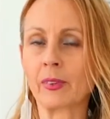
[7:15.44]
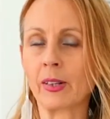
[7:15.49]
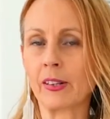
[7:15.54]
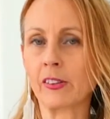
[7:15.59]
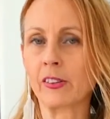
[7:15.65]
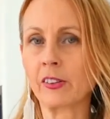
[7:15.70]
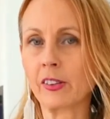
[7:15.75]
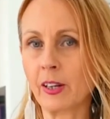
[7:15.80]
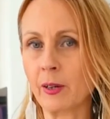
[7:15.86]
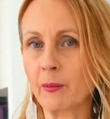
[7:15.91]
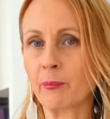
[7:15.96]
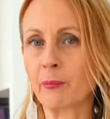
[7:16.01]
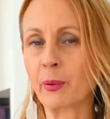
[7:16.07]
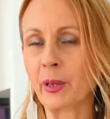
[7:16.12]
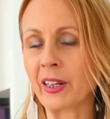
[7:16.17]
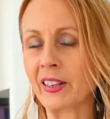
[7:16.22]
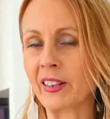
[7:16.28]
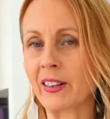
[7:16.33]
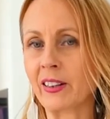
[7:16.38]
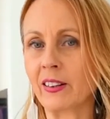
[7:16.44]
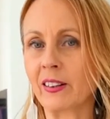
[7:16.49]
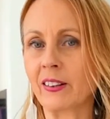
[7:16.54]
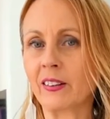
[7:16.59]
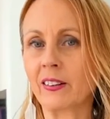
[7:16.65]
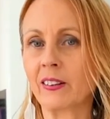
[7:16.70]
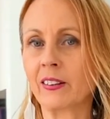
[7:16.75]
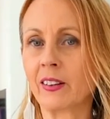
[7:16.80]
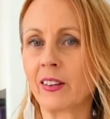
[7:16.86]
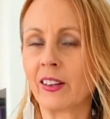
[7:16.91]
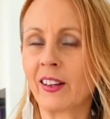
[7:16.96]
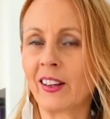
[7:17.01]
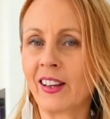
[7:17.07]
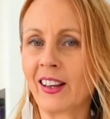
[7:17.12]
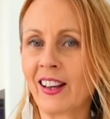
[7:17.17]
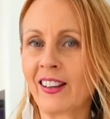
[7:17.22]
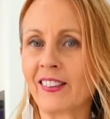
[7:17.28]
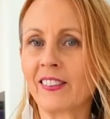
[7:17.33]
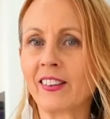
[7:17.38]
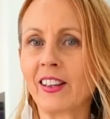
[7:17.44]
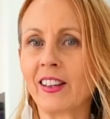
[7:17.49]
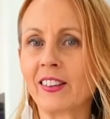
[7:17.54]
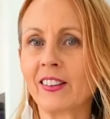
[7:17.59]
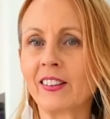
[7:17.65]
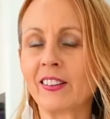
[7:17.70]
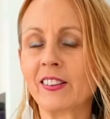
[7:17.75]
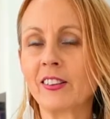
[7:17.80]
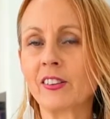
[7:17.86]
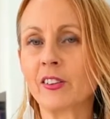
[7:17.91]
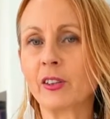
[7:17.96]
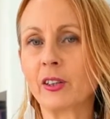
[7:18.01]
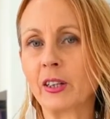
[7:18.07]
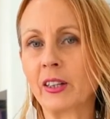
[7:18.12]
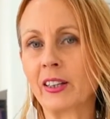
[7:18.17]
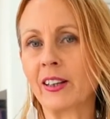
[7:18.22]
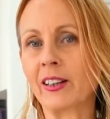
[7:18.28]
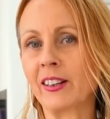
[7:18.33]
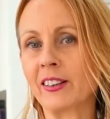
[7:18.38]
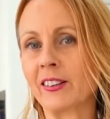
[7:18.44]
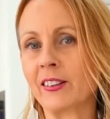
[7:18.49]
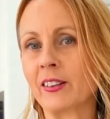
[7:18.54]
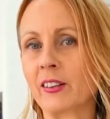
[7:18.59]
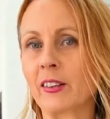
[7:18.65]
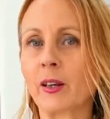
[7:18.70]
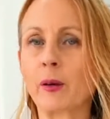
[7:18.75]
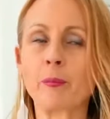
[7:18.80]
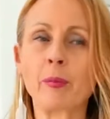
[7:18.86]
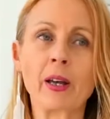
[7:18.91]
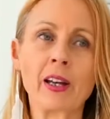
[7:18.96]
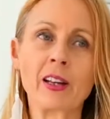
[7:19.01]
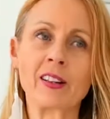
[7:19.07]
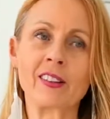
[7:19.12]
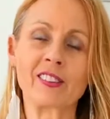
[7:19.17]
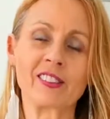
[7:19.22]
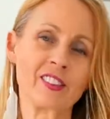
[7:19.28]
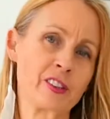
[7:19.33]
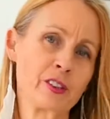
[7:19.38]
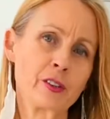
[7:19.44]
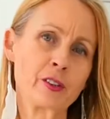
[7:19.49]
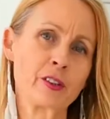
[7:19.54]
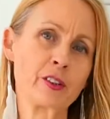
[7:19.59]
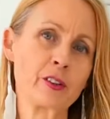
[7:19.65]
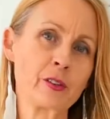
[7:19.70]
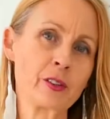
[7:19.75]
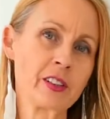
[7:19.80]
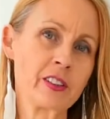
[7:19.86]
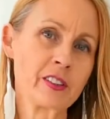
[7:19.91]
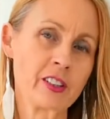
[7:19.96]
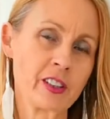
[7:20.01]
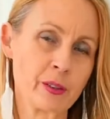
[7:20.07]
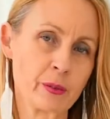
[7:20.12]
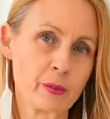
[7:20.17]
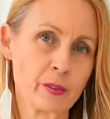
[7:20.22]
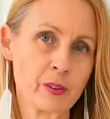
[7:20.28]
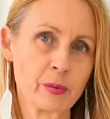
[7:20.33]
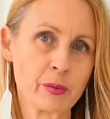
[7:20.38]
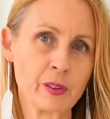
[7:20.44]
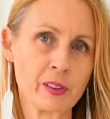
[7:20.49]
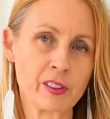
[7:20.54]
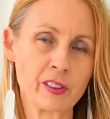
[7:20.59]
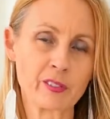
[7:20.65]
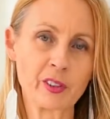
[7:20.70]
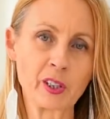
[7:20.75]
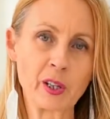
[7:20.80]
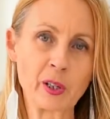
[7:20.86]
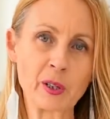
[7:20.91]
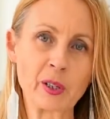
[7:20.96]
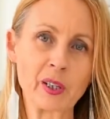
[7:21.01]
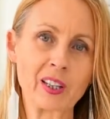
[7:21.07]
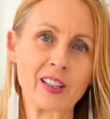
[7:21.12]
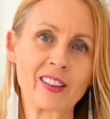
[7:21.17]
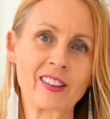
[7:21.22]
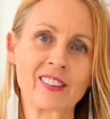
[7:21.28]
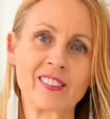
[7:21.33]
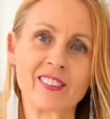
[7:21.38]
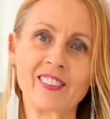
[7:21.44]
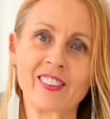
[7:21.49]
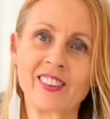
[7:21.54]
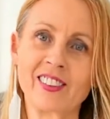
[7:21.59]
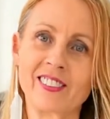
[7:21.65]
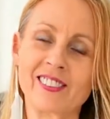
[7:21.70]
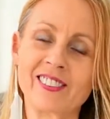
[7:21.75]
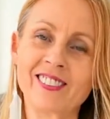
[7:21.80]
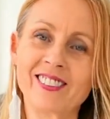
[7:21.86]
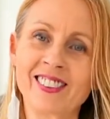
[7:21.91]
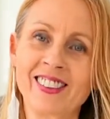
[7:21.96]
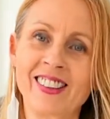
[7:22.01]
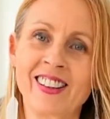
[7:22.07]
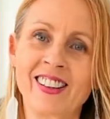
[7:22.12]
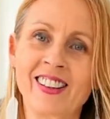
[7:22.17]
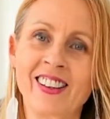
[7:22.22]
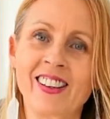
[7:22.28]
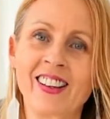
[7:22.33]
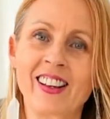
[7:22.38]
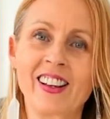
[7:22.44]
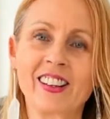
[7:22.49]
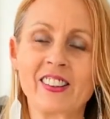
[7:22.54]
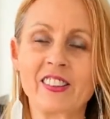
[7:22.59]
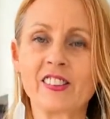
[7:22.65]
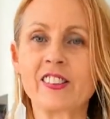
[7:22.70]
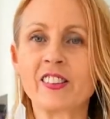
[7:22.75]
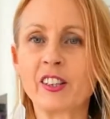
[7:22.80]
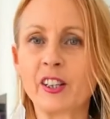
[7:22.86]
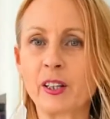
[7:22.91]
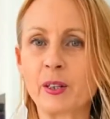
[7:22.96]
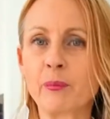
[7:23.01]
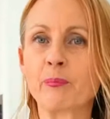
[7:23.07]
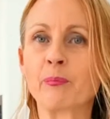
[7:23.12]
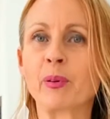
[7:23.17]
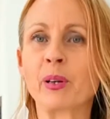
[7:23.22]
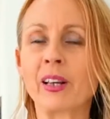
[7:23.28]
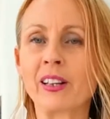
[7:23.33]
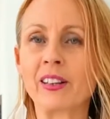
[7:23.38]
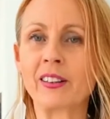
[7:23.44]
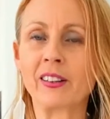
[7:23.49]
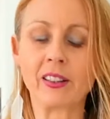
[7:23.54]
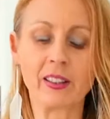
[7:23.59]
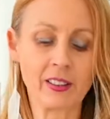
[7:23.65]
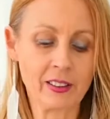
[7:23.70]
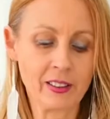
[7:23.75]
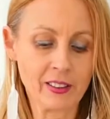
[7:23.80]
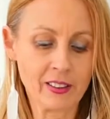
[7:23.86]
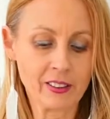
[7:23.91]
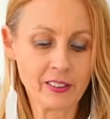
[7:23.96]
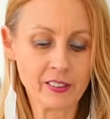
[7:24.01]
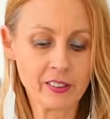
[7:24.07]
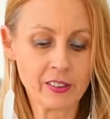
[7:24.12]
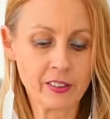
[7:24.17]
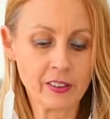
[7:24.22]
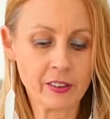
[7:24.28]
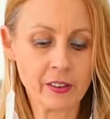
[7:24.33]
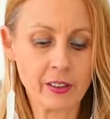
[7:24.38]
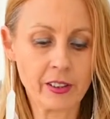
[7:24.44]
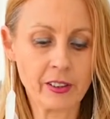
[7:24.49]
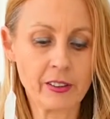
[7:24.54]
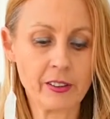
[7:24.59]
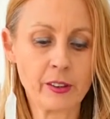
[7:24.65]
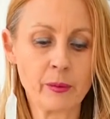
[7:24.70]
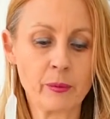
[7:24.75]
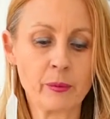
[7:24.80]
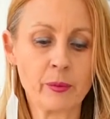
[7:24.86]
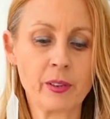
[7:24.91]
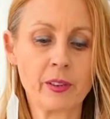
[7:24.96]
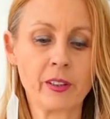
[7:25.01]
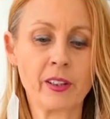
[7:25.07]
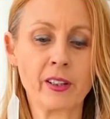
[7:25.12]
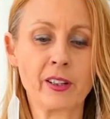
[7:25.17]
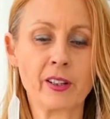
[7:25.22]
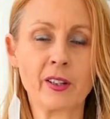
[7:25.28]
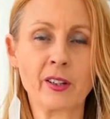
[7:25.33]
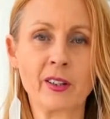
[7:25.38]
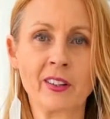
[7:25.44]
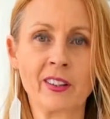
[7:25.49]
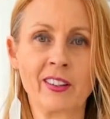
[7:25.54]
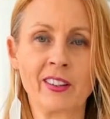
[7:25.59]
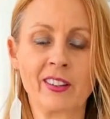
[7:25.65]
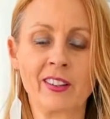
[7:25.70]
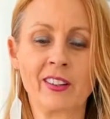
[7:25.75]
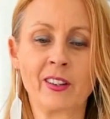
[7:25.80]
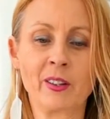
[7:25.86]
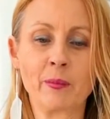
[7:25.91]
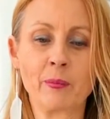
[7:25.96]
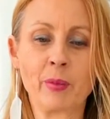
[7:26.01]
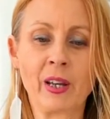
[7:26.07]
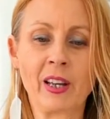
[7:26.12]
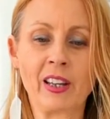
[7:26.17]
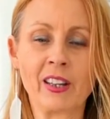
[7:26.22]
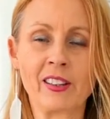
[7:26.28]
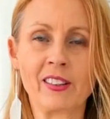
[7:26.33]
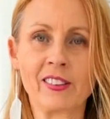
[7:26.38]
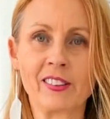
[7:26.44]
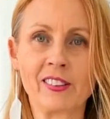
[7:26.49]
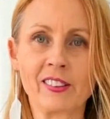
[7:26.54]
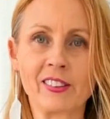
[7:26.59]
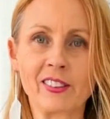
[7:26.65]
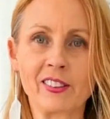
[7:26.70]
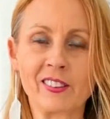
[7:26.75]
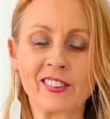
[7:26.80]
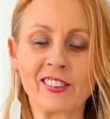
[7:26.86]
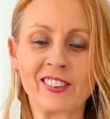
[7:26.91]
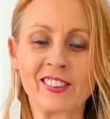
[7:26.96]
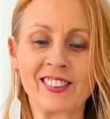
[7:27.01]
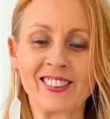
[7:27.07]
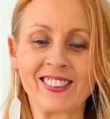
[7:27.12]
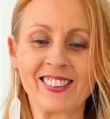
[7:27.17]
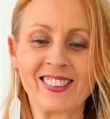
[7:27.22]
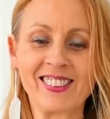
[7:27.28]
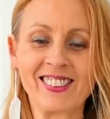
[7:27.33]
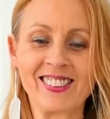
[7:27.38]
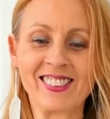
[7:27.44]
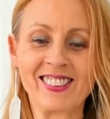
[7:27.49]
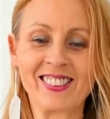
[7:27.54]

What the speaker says: start blending it, and then you can add about 2 to 3 tablespoons of coconut oil and just keep blending until you end up with a paste that looks like this.